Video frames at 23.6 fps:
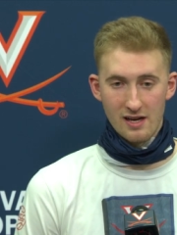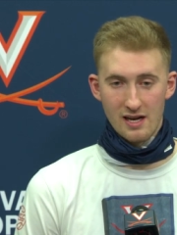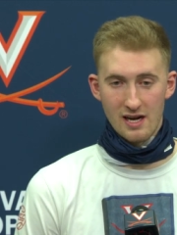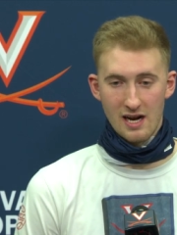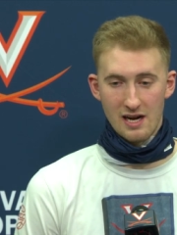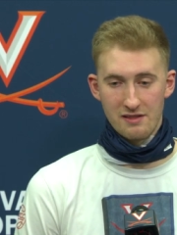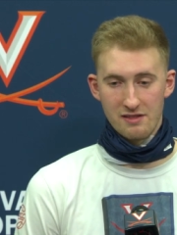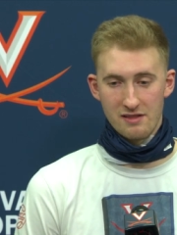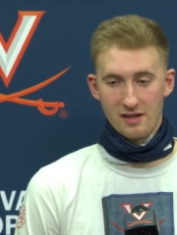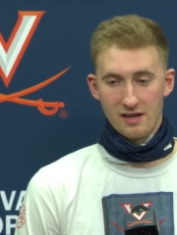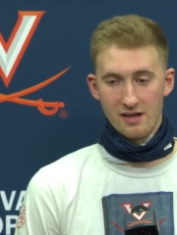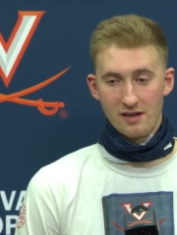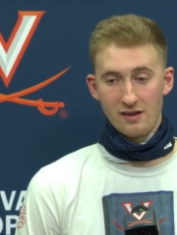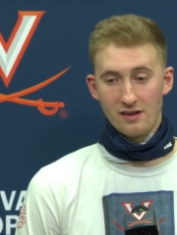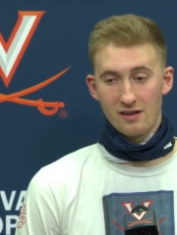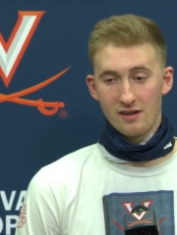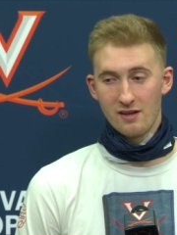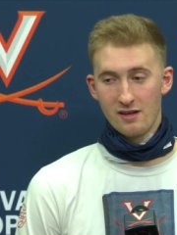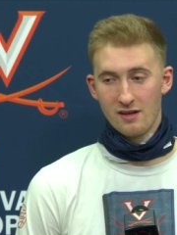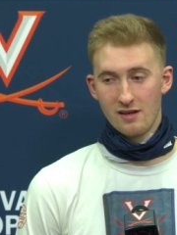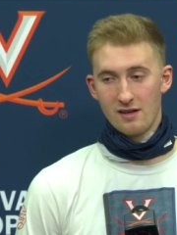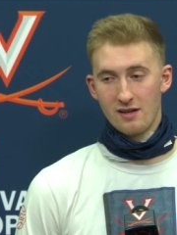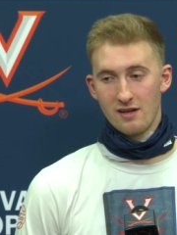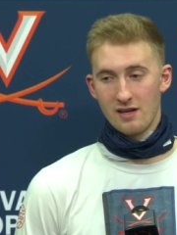And I think
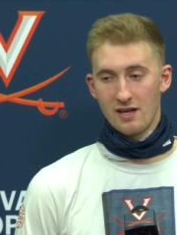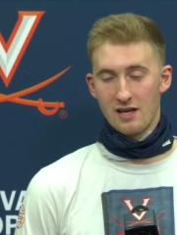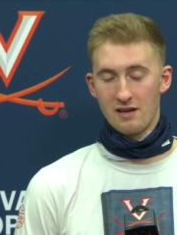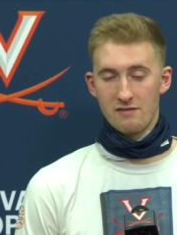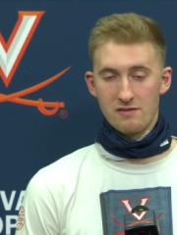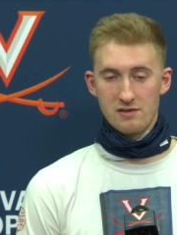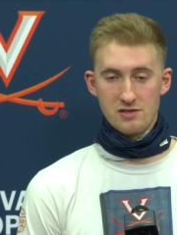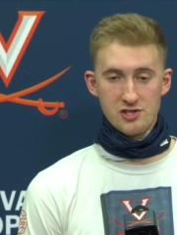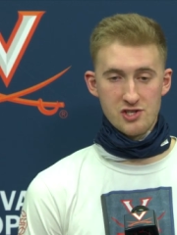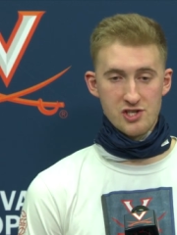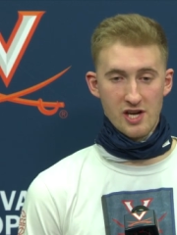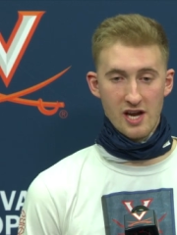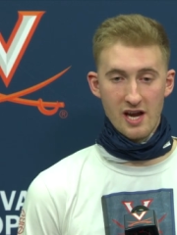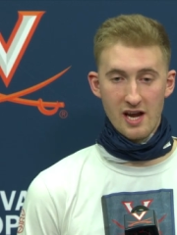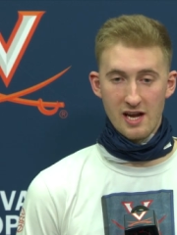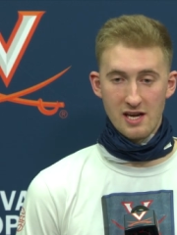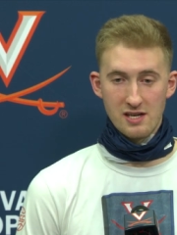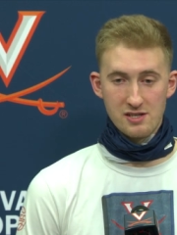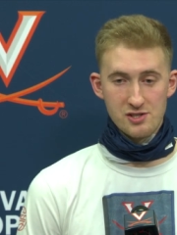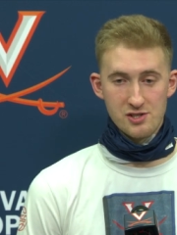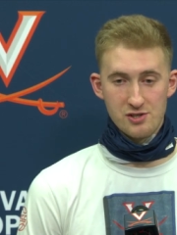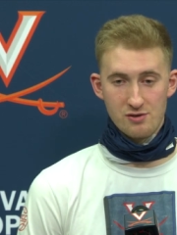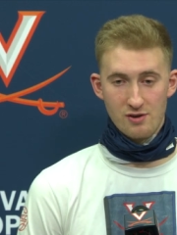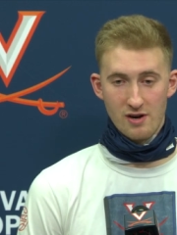even
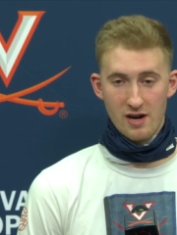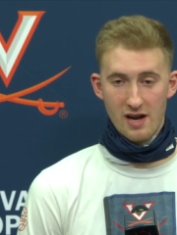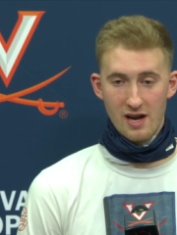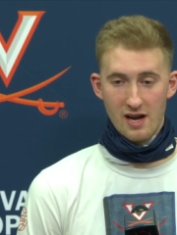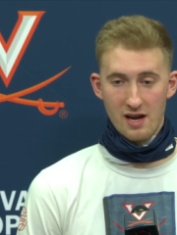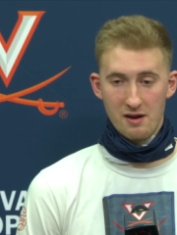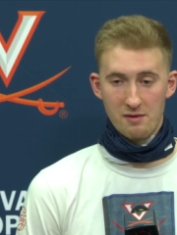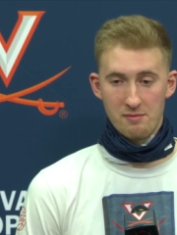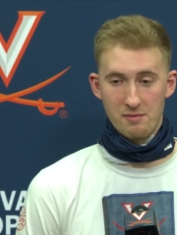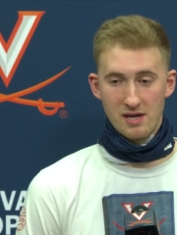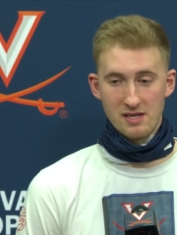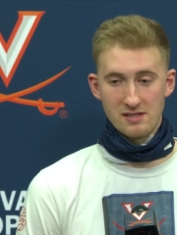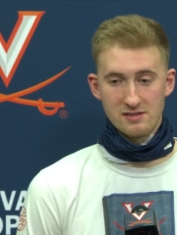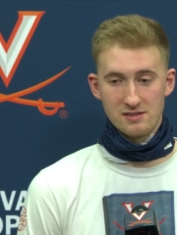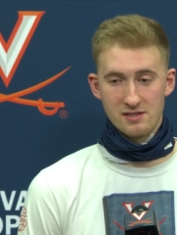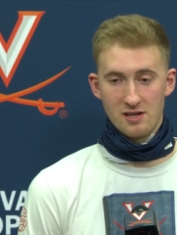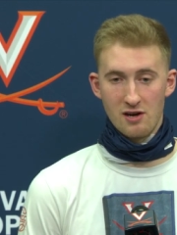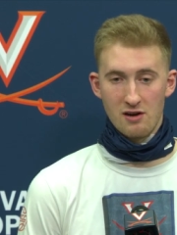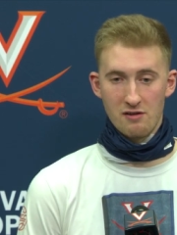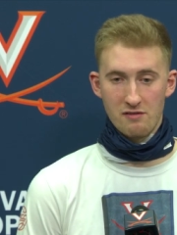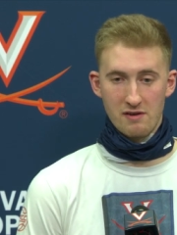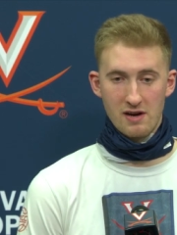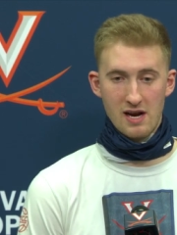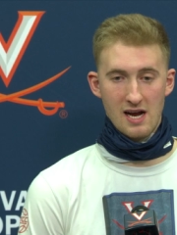Jay, Trey, and
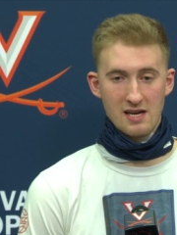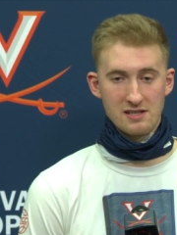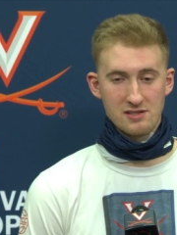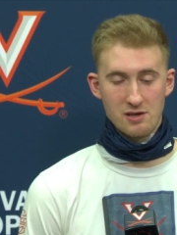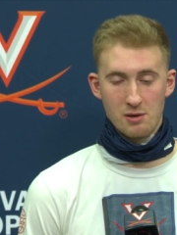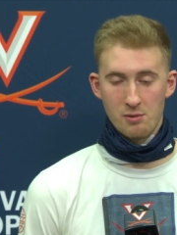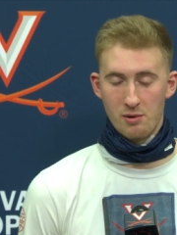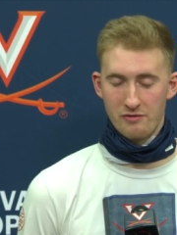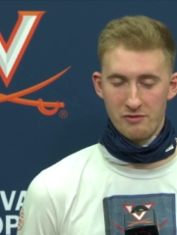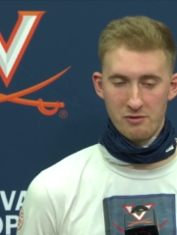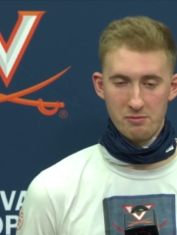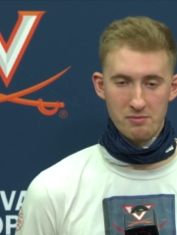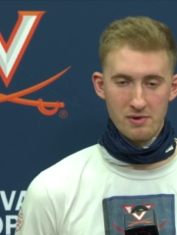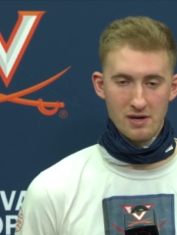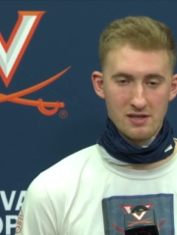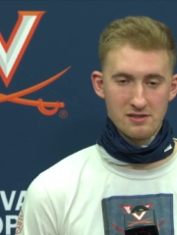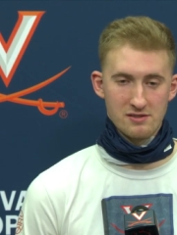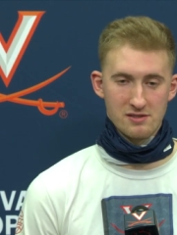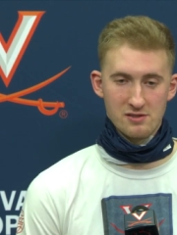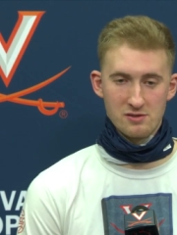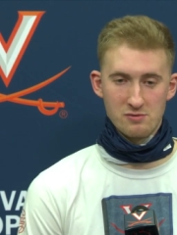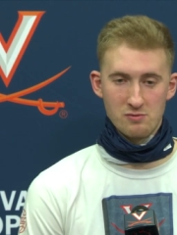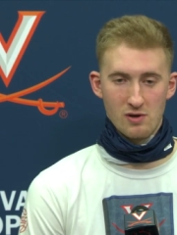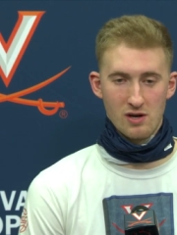myself, guys coming off the
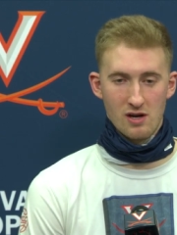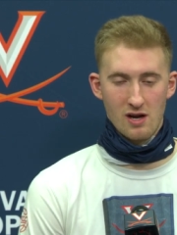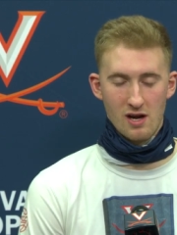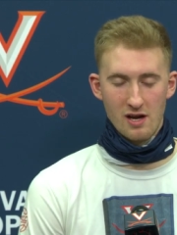bench as well,